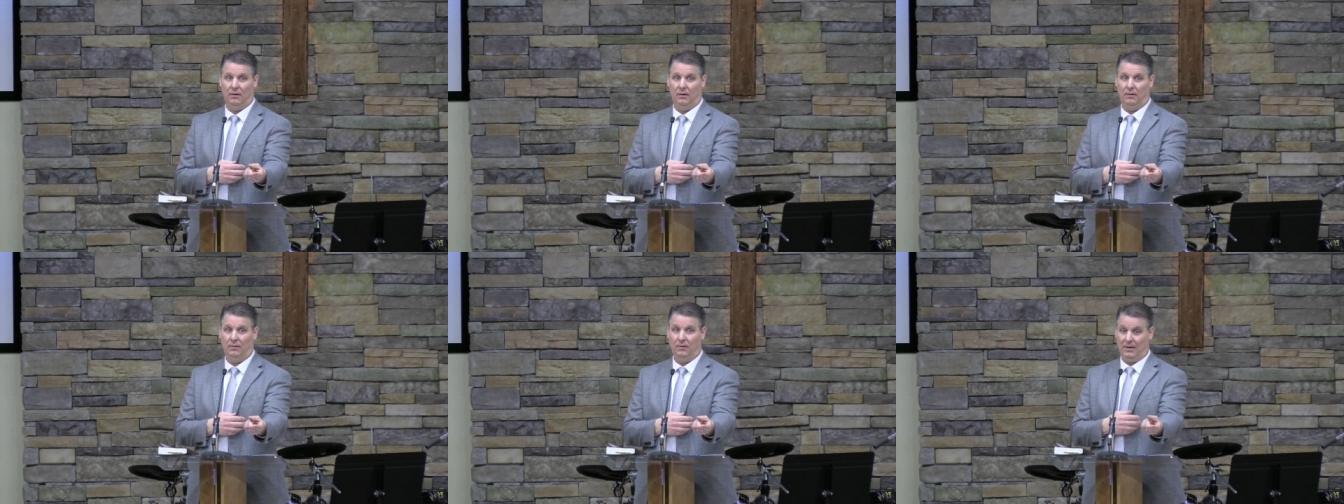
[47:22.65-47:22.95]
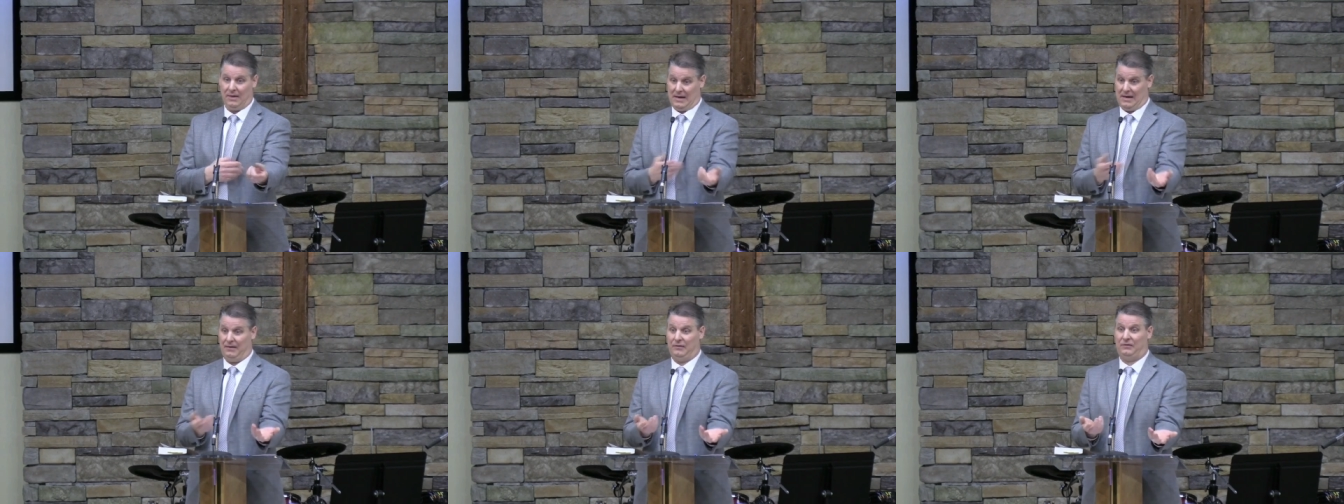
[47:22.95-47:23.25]
we
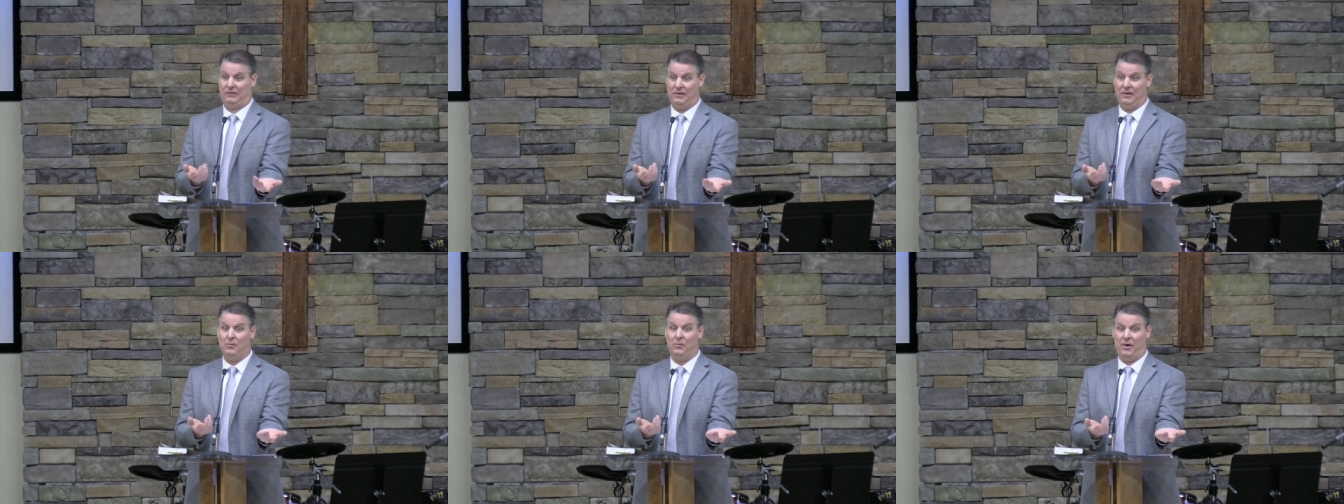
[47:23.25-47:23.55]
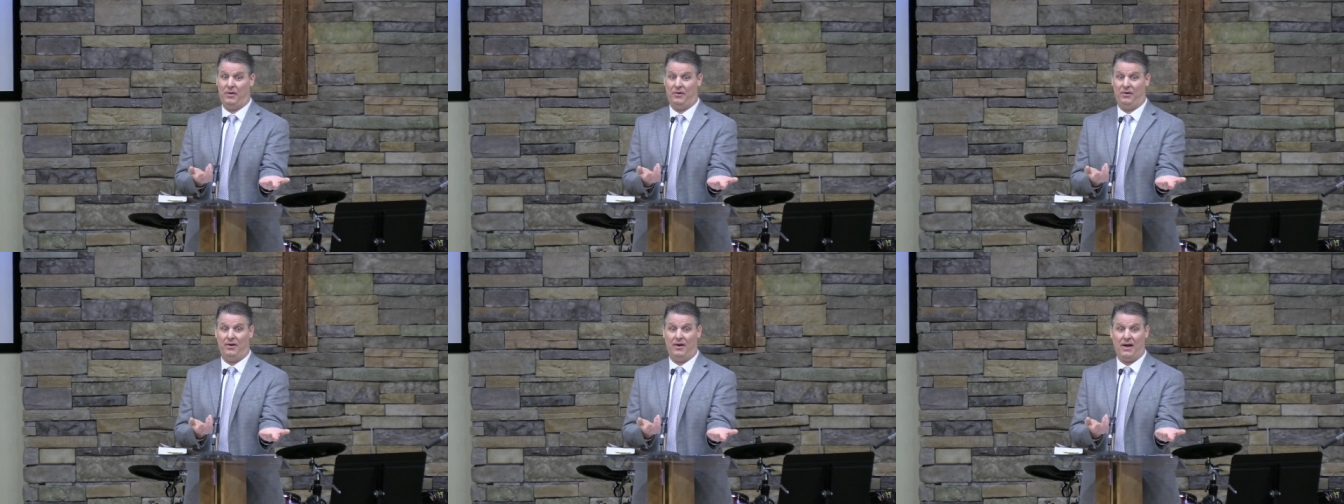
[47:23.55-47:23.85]
got to see
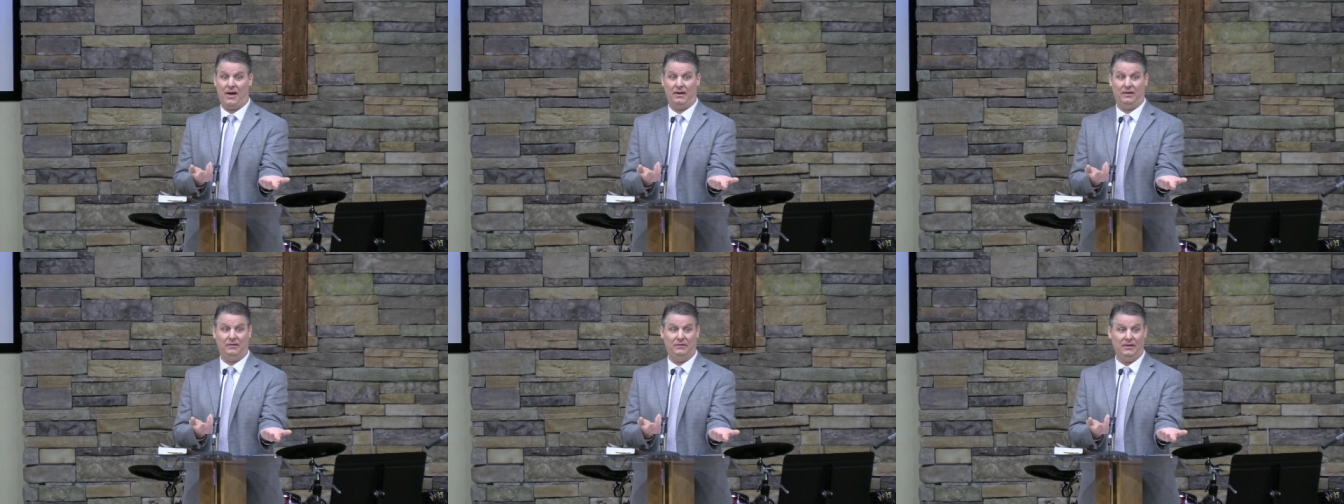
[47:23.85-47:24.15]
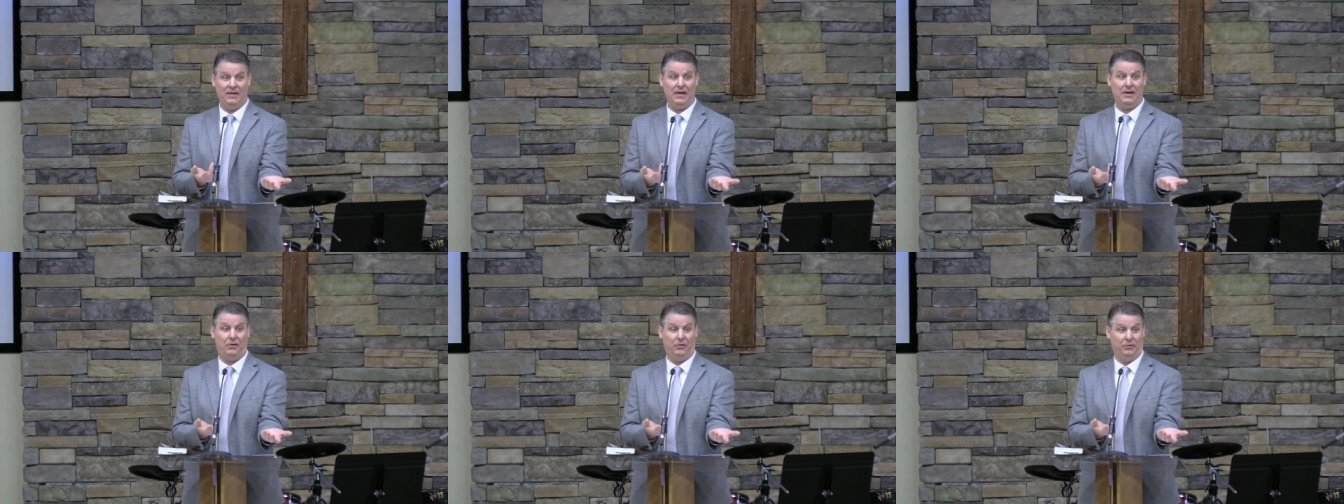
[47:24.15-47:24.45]
whether or not he's
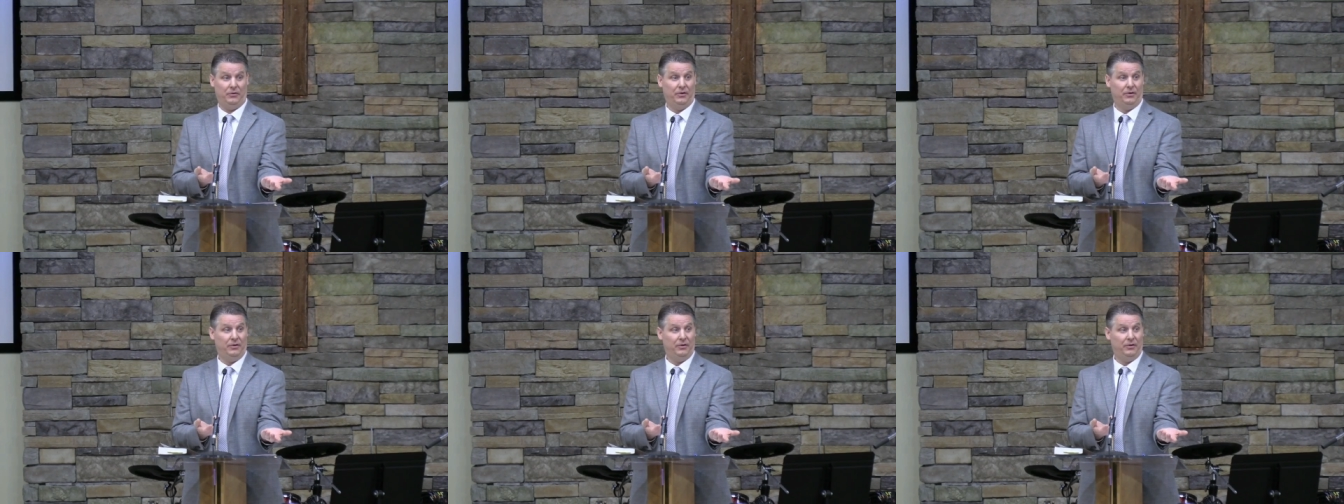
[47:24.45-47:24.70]
healed.